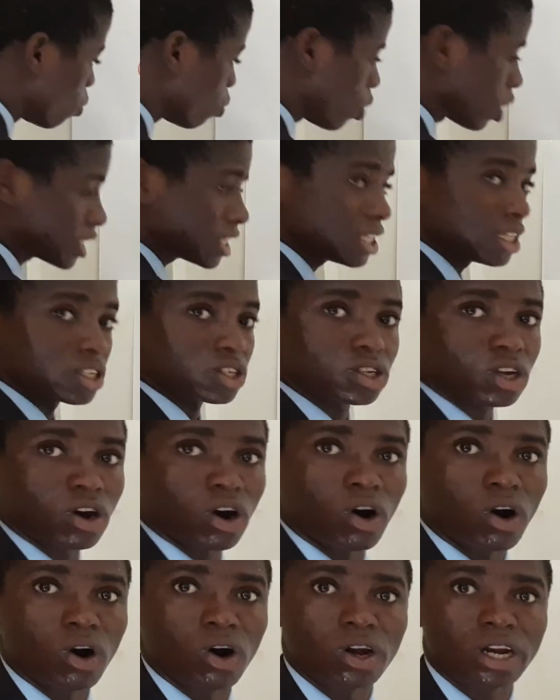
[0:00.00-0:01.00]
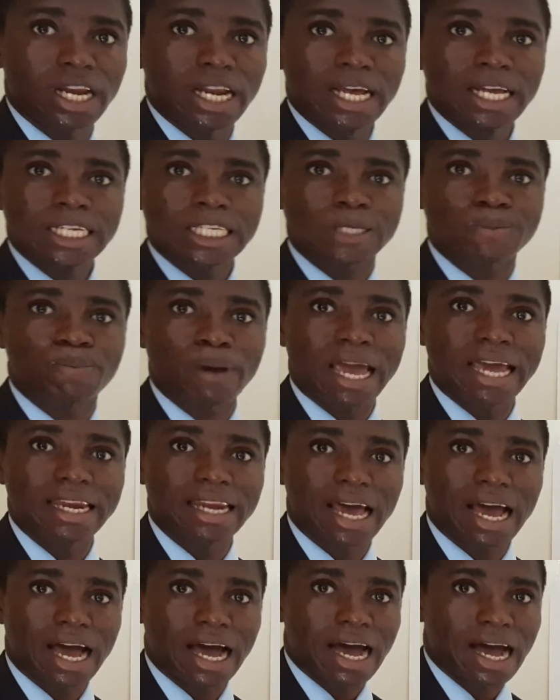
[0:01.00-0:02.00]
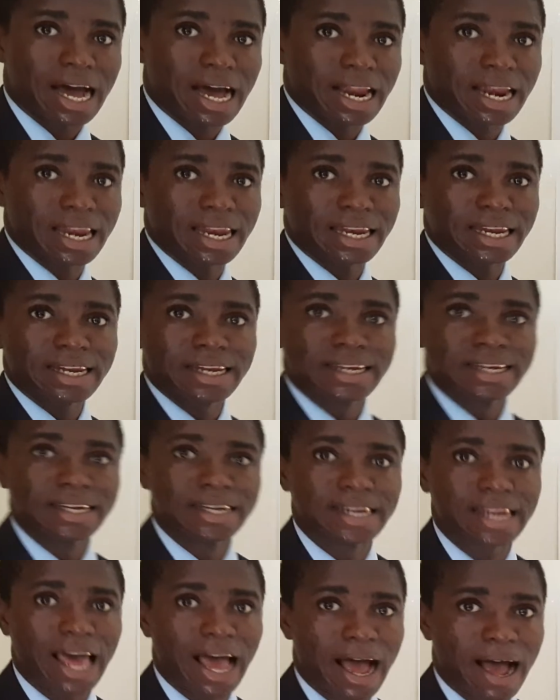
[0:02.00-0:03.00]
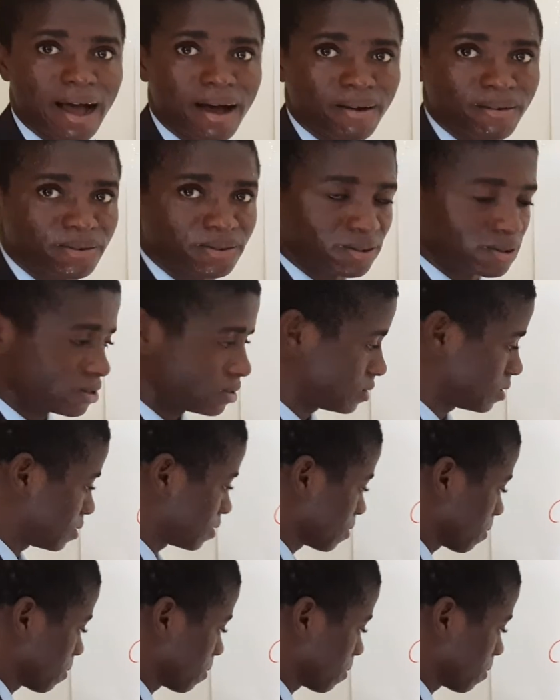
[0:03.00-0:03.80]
what is called spinal nerves.